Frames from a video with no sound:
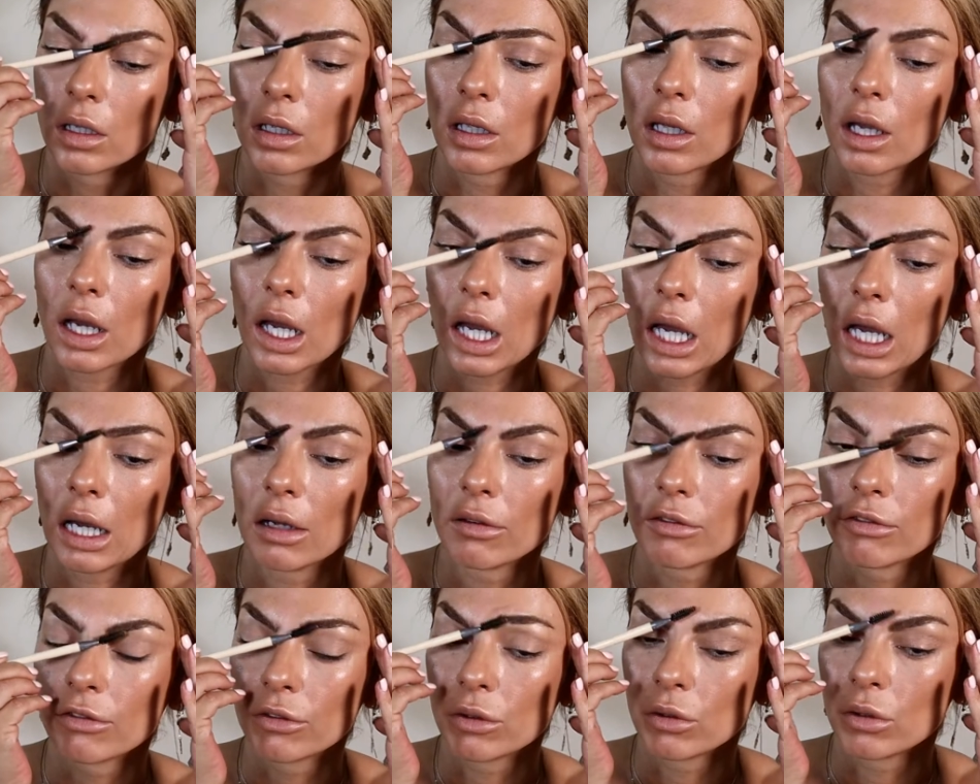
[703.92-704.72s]
I
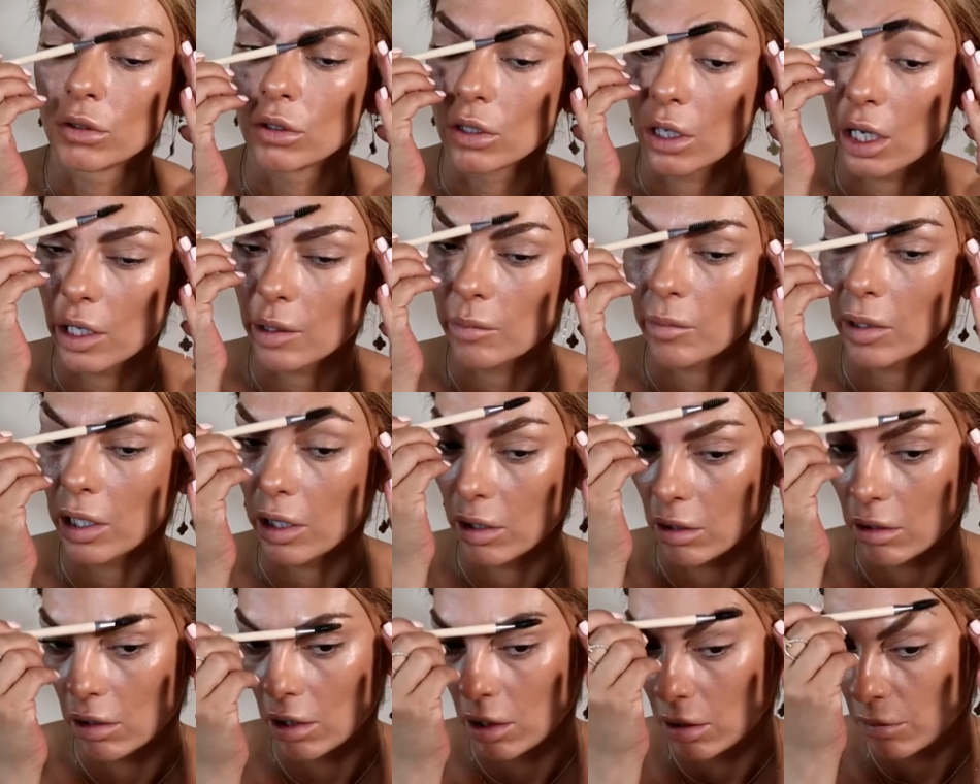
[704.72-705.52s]
have to dye my
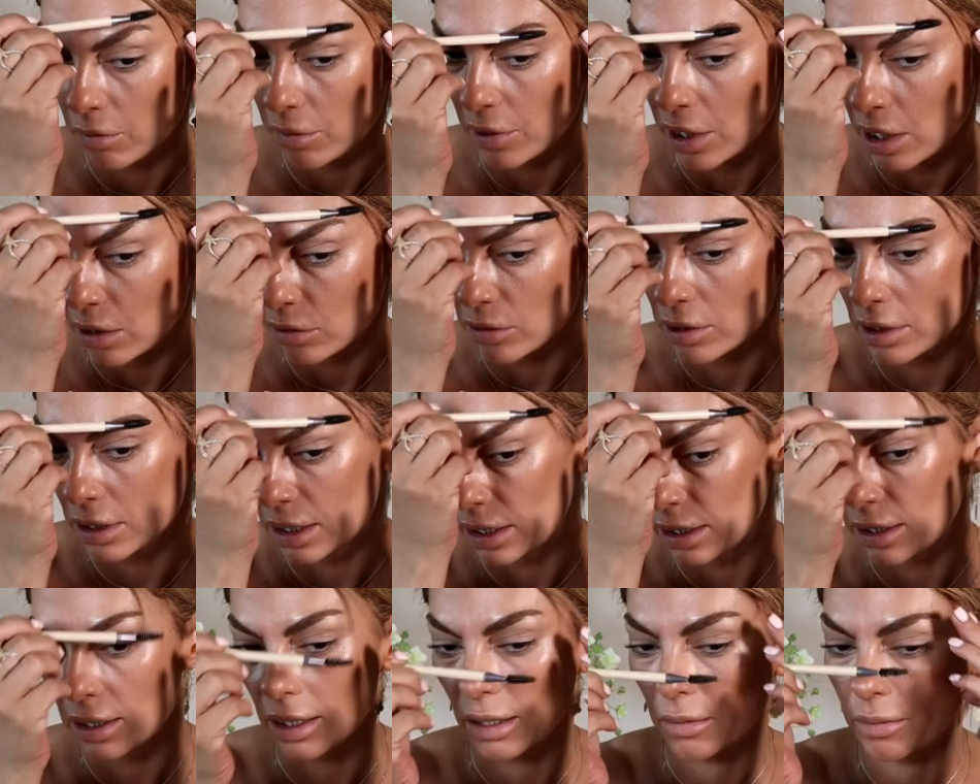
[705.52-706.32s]
eyebrows
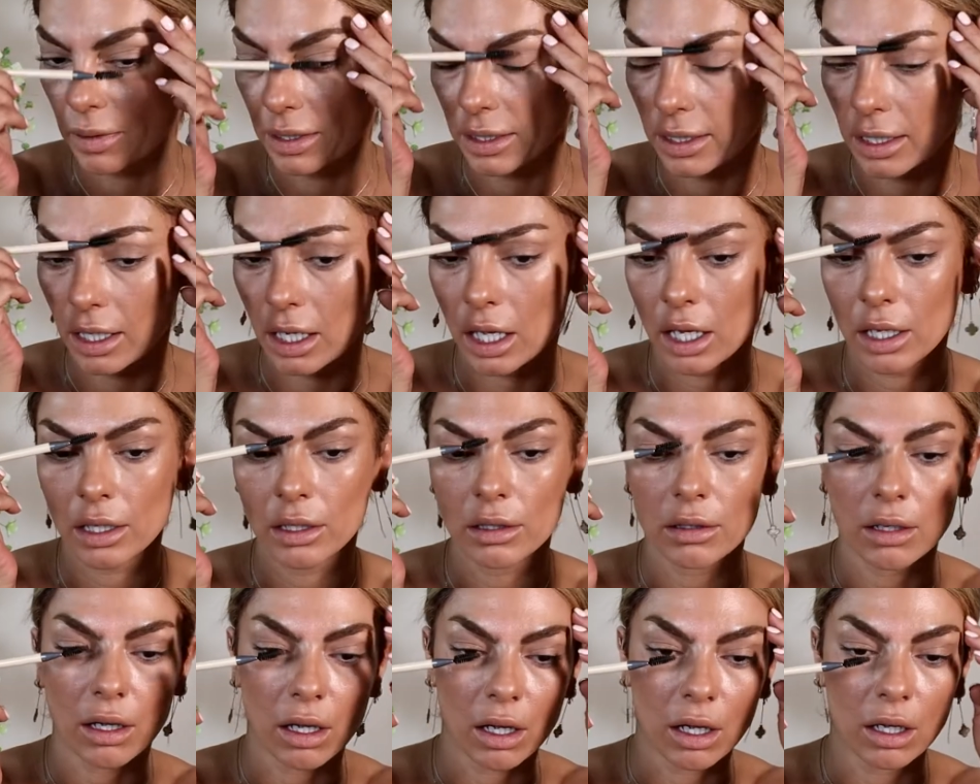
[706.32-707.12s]
a little bit
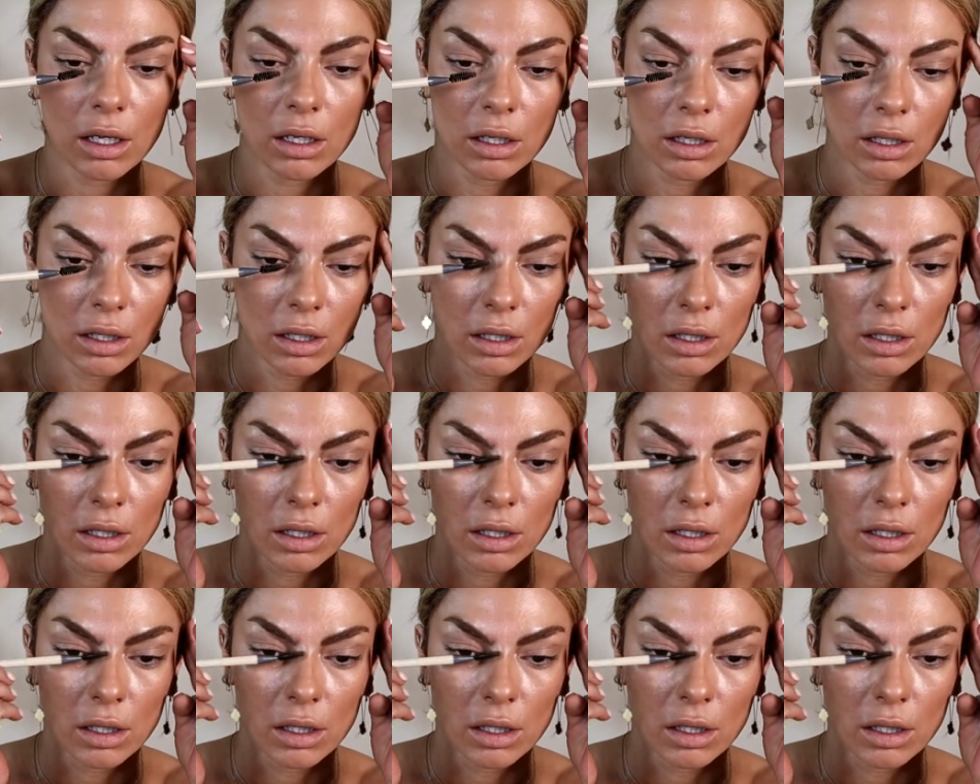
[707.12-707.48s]
lighter.